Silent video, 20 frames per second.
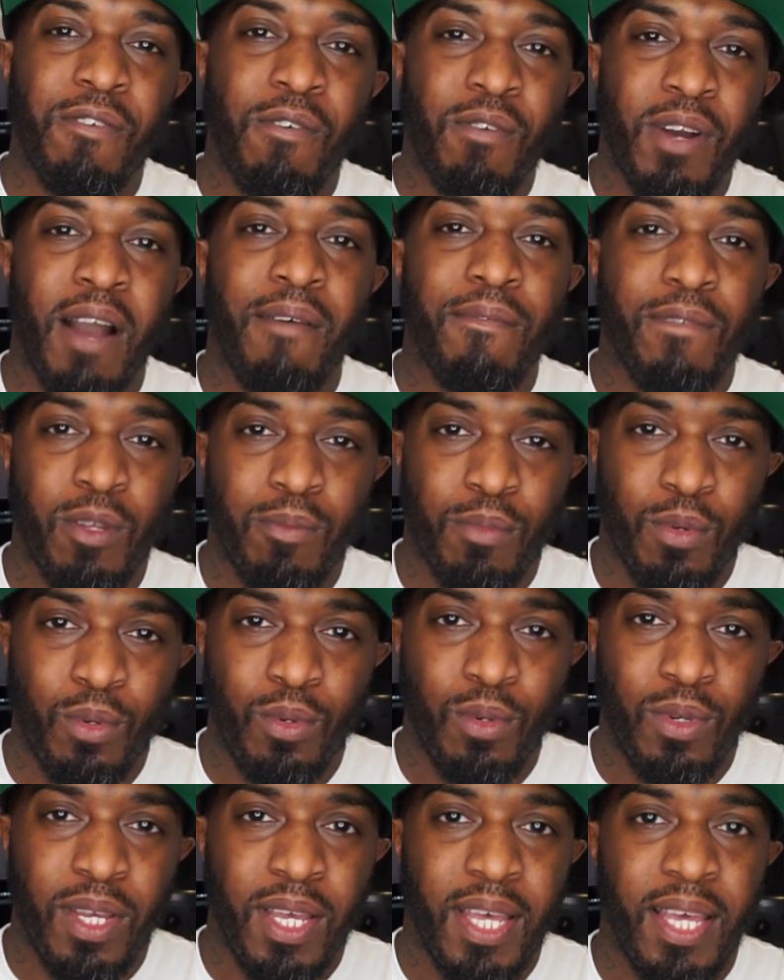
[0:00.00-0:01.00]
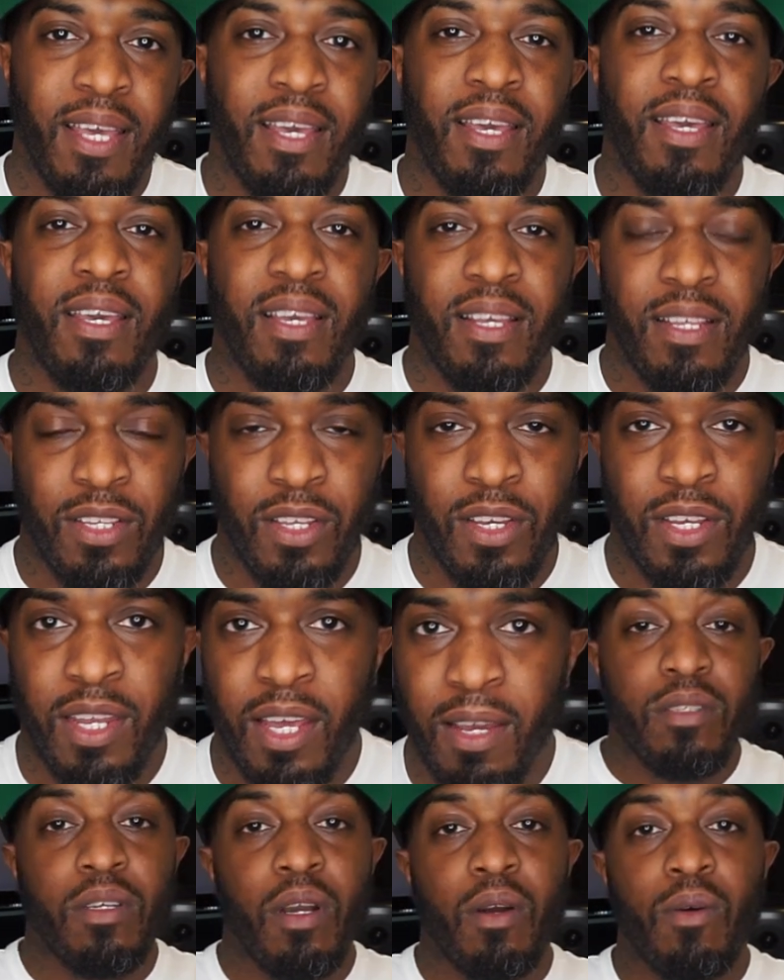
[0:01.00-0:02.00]
comfortable in doing
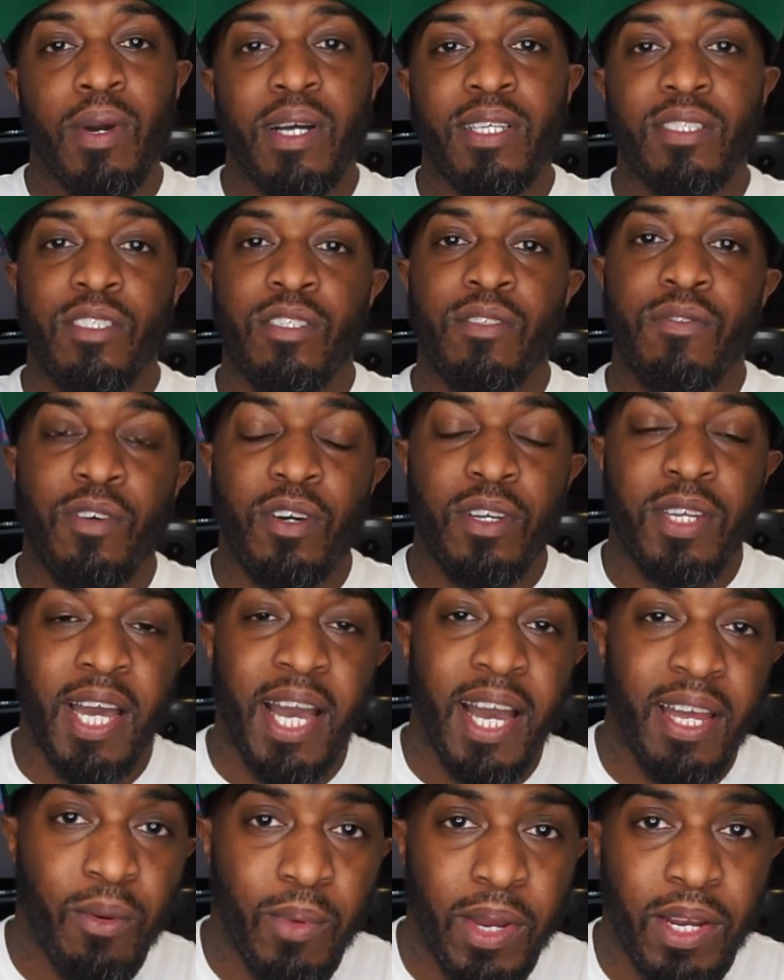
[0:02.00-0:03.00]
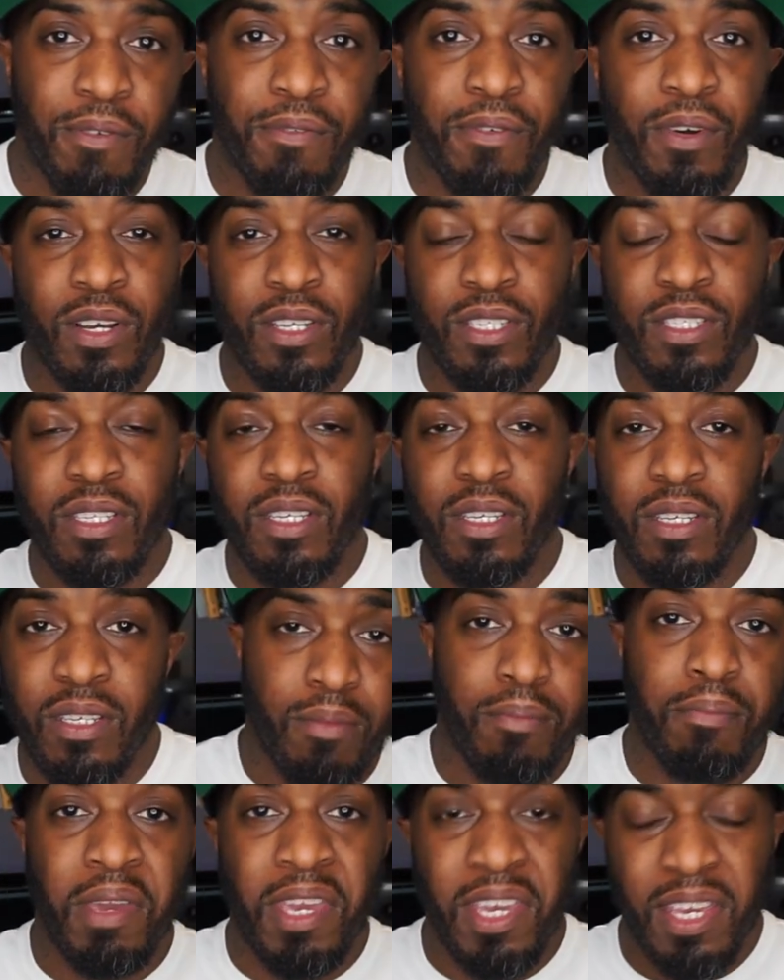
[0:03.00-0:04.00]
that. So once you've got that out of the way, the first
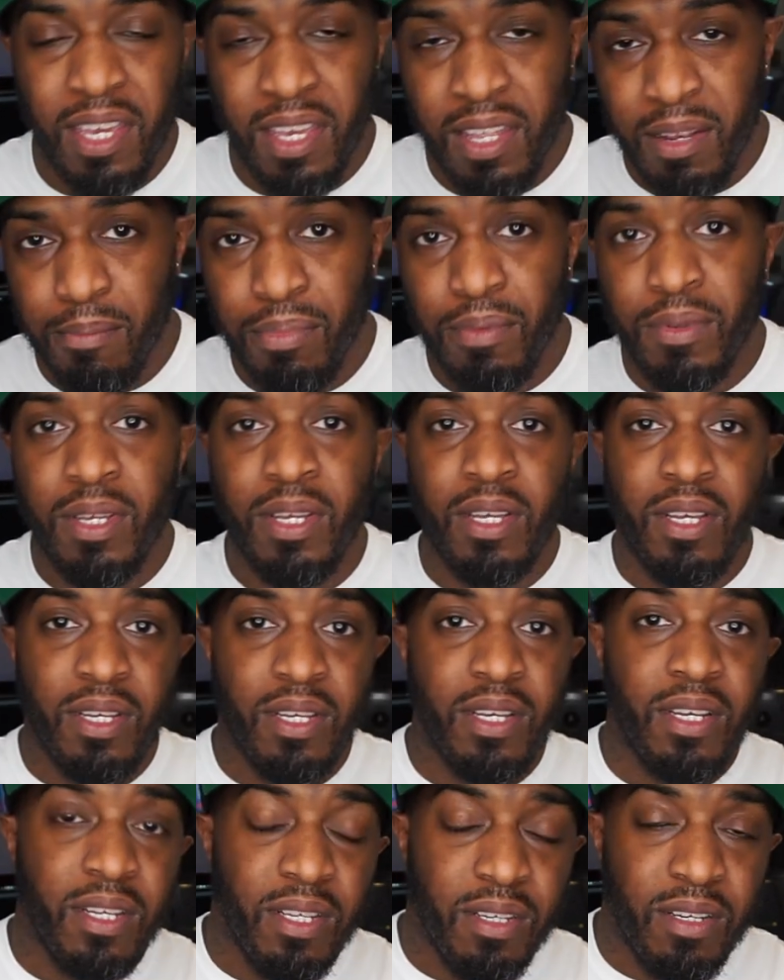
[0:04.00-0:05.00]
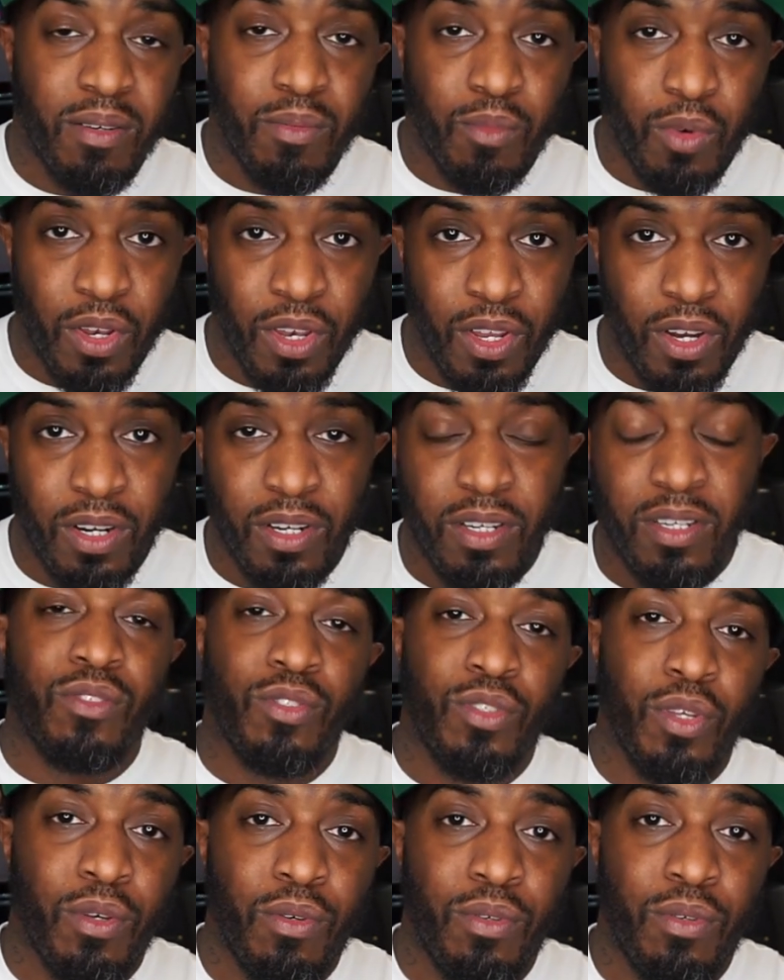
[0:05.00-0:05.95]
meeting and whatnot, 2,